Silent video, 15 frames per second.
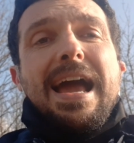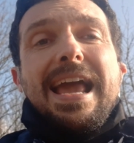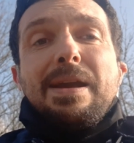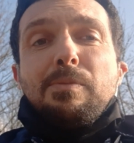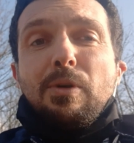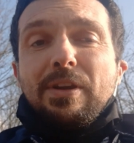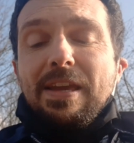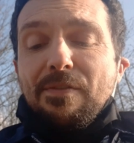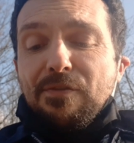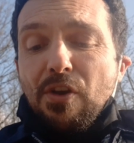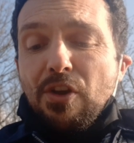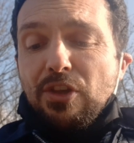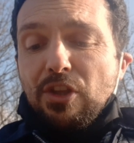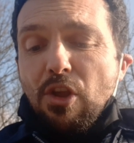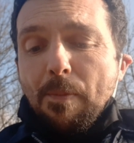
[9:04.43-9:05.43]
It will give
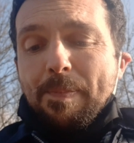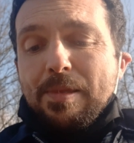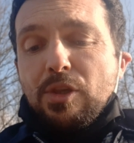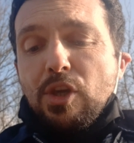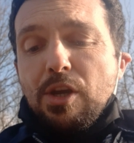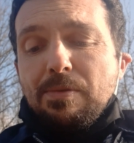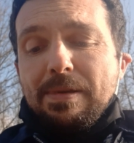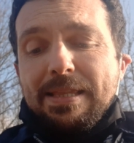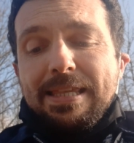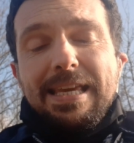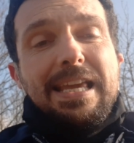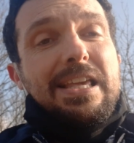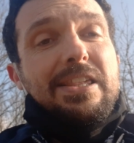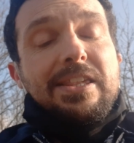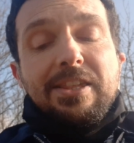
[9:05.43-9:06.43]
us an
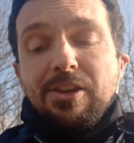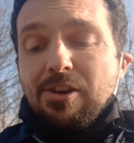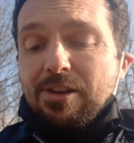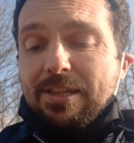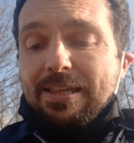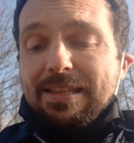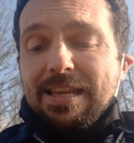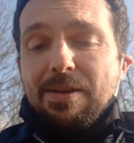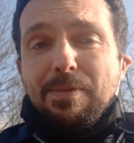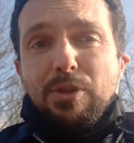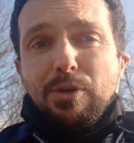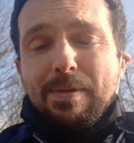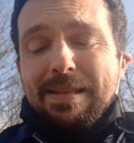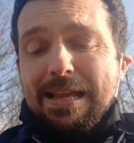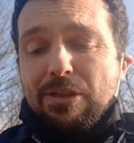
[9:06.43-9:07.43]
opportunity, certainly when
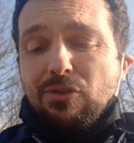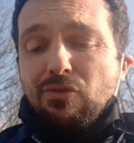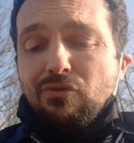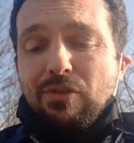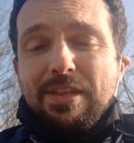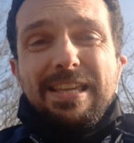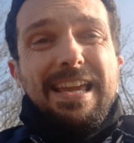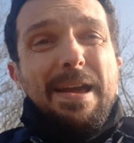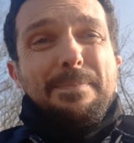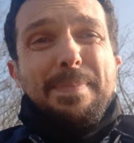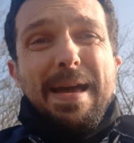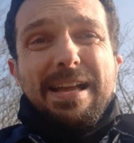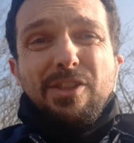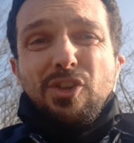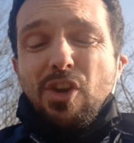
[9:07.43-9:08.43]
doing legendaries, to get a
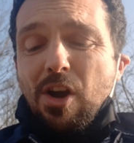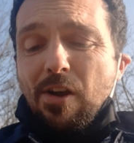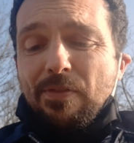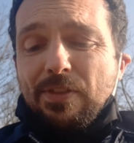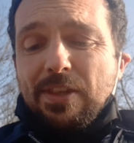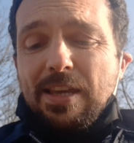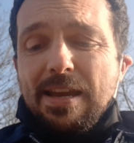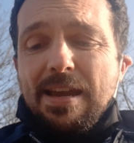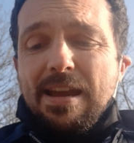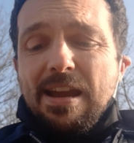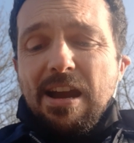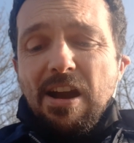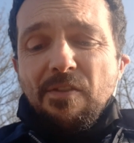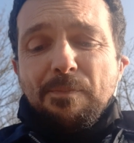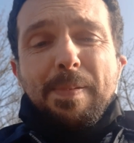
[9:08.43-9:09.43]
better chance
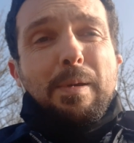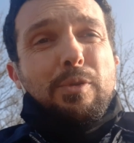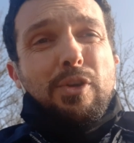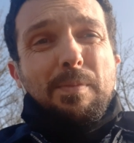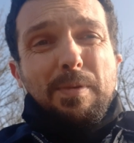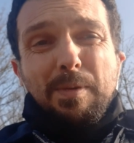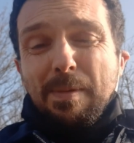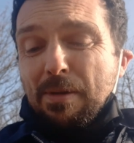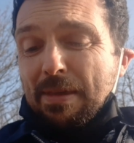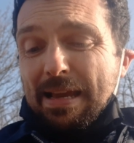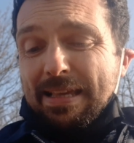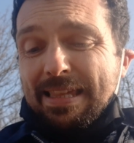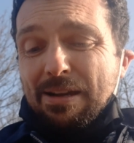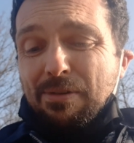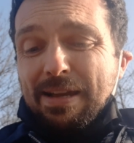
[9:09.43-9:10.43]
of building up some of
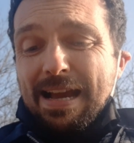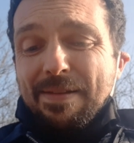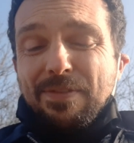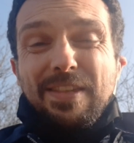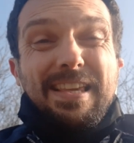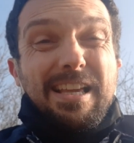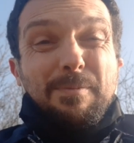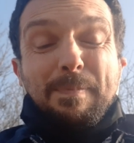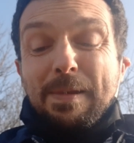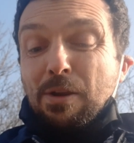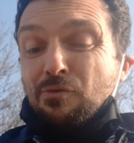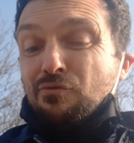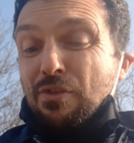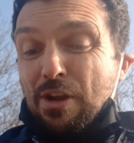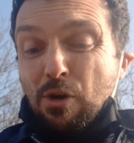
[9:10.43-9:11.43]
those XL candies. That's been
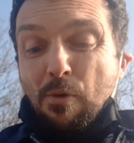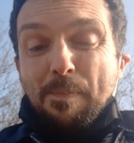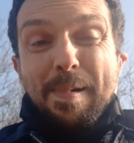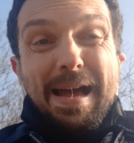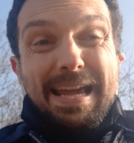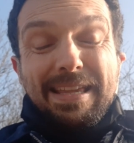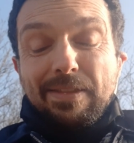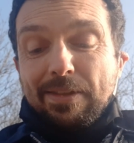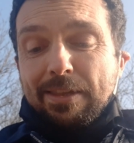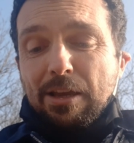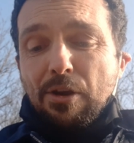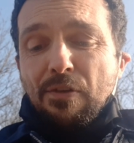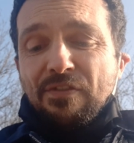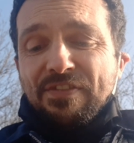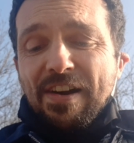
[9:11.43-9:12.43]
a real pain
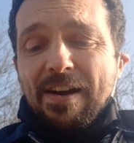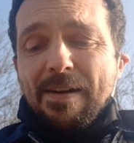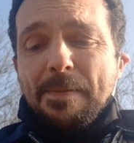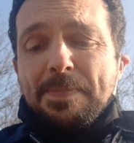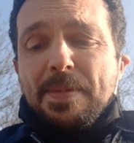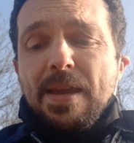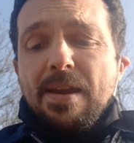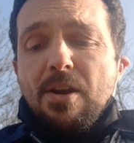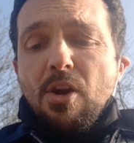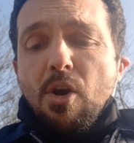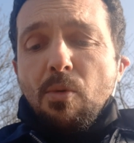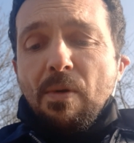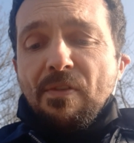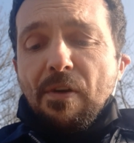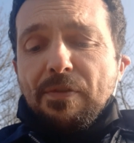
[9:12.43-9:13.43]
so far.
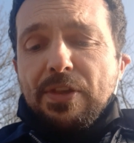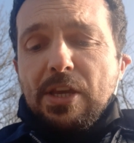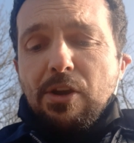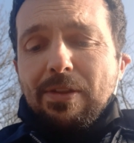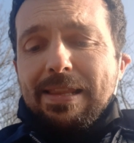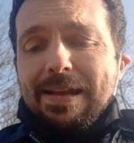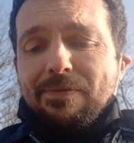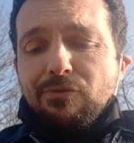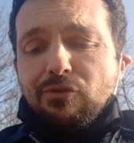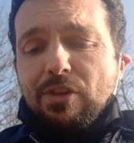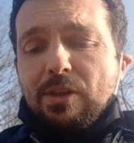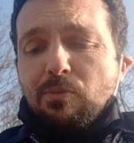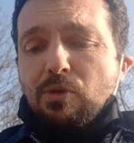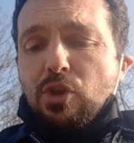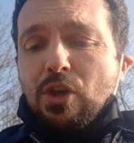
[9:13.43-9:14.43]
We've obviously got
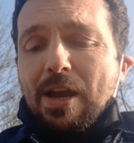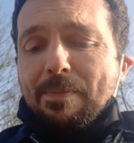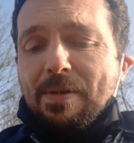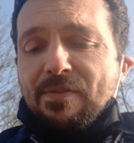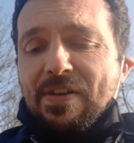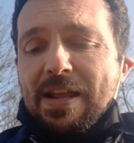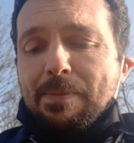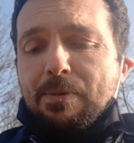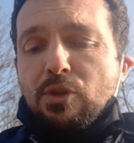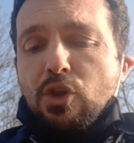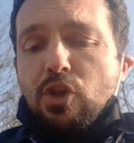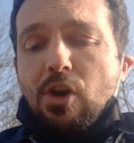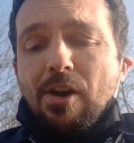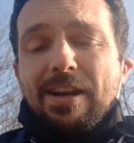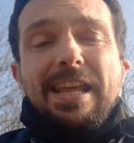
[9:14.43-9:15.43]
Landrus, which can be available in
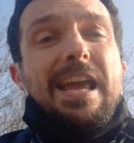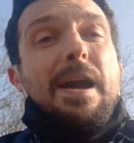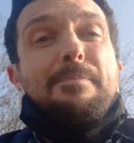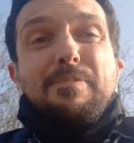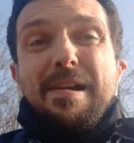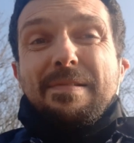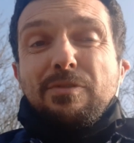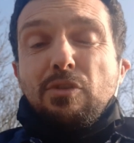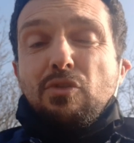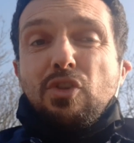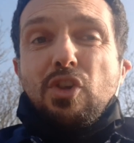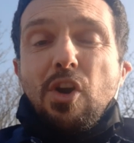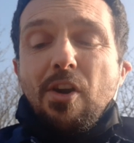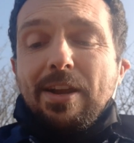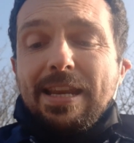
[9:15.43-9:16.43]
shiny, a brand new
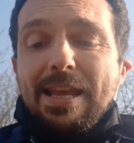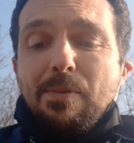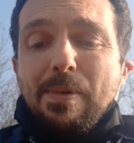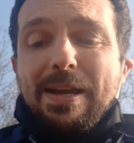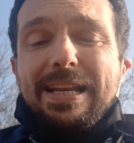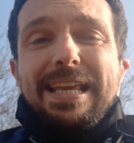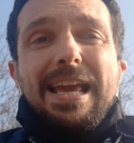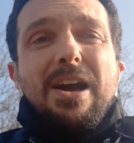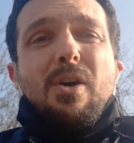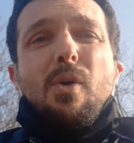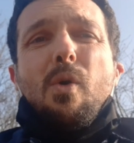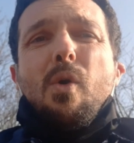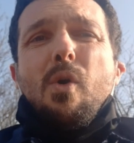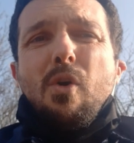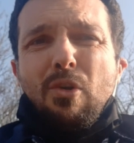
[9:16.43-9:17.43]
shiny. We're going to get
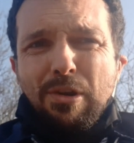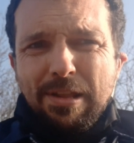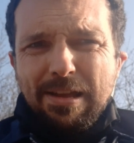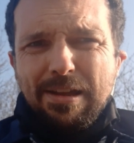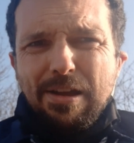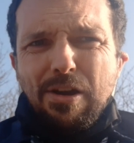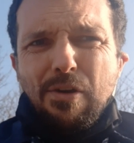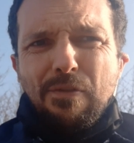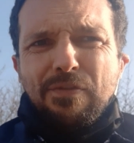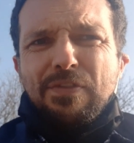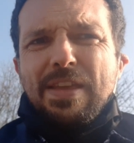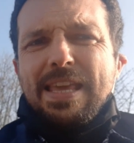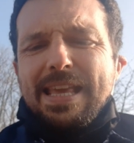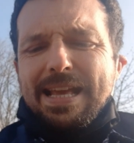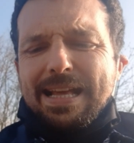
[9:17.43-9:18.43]
all of
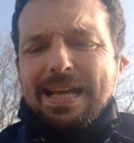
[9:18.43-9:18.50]
the